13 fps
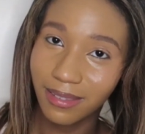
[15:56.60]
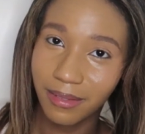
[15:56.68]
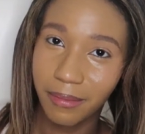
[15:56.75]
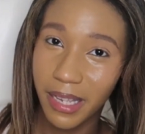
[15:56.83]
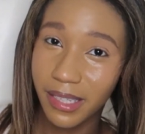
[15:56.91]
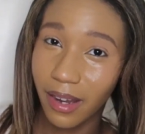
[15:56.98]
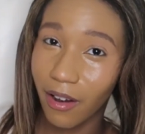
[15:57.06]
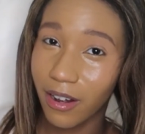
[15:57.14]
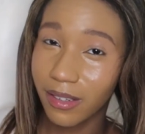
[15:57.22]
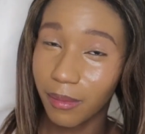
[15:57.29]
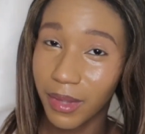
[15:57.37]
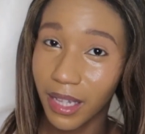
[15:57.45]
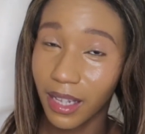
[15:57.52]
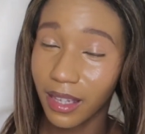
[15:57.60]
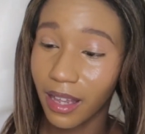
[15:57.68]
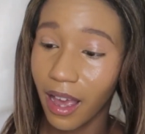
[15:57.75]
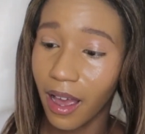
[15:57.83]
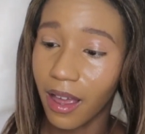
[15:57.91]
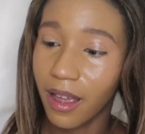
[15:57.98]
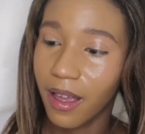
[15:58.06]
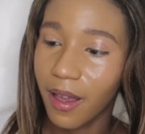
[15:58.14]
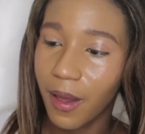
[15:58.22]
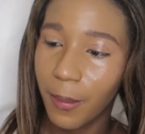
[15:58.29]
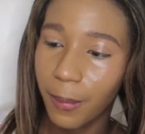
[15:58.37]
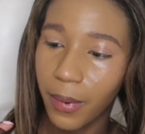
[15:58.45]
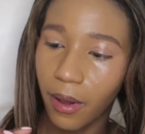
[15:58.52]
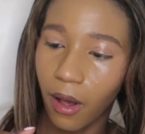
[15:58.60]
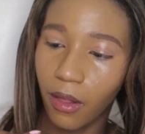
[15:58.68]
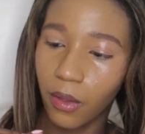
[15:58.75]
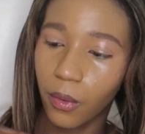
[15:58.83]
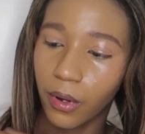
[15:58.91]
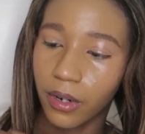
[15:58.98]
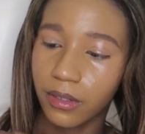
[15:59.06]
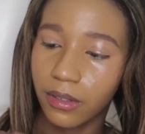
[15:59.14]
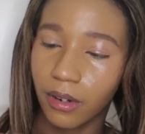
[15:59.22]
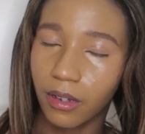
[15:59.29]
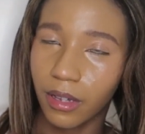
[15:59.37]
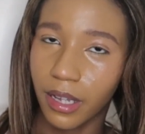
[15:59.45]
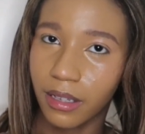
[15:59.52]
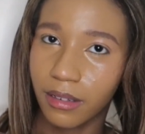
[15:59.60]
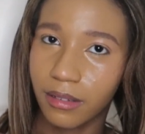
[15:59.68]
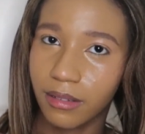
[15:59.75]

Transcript: mascara or something like that, but all the words are like